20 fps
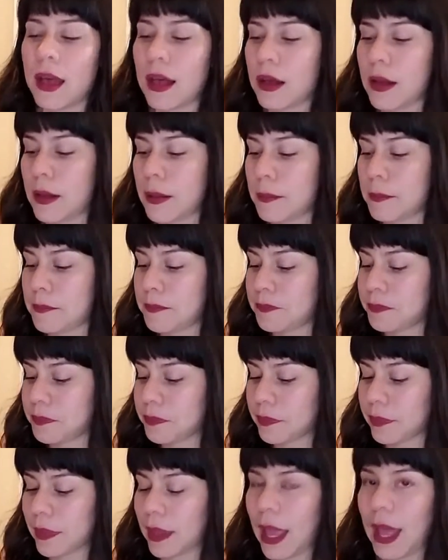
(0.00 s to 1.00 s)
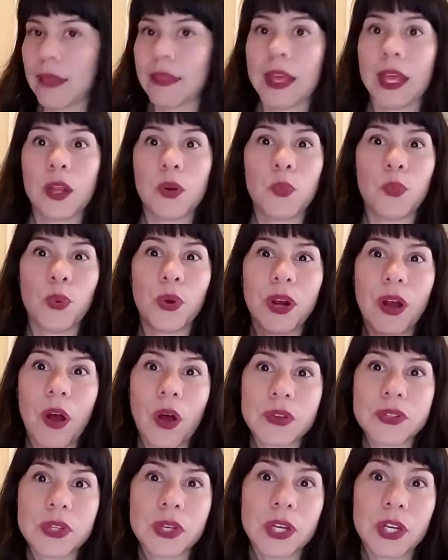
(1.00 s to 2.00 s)
And then we're
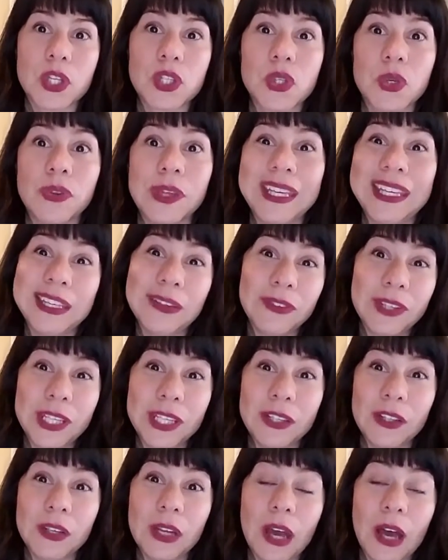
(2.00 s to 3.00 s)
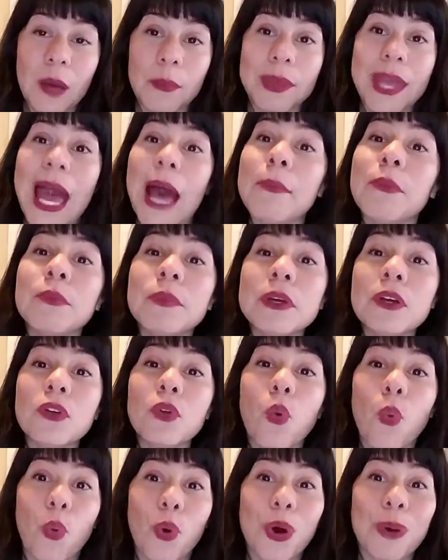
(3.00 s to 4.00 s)
also going to do the evening
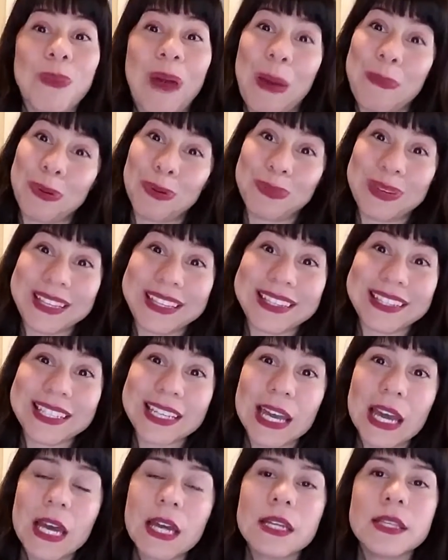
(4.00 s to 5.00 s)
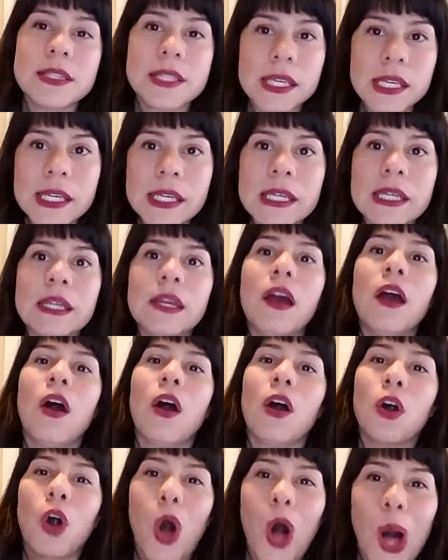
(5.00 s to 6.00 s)
chamomile or peppermint tea,
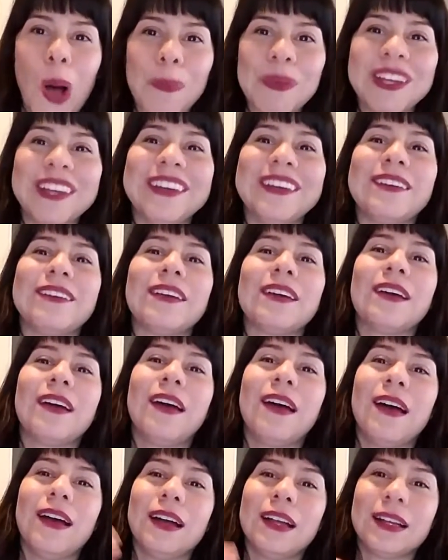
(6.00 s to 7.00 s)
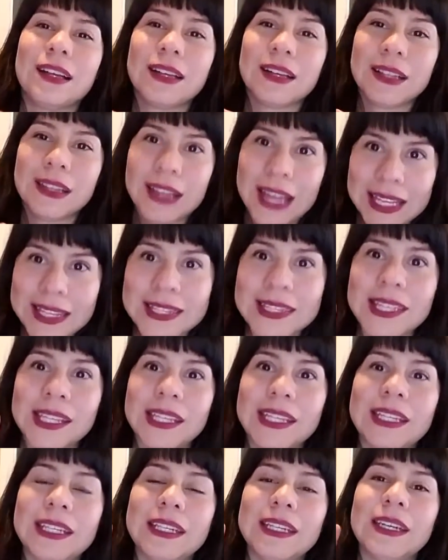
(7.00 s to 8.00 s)
calming,
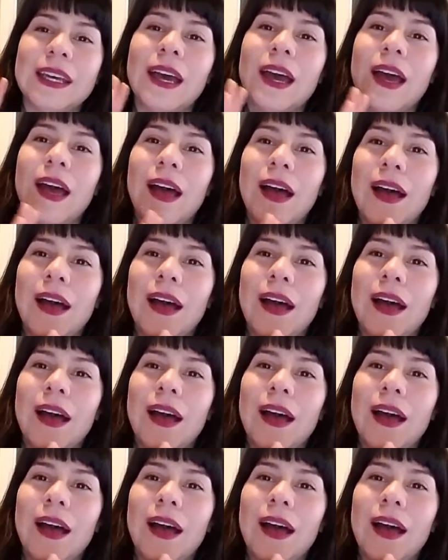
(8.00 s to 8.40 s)
cleansing,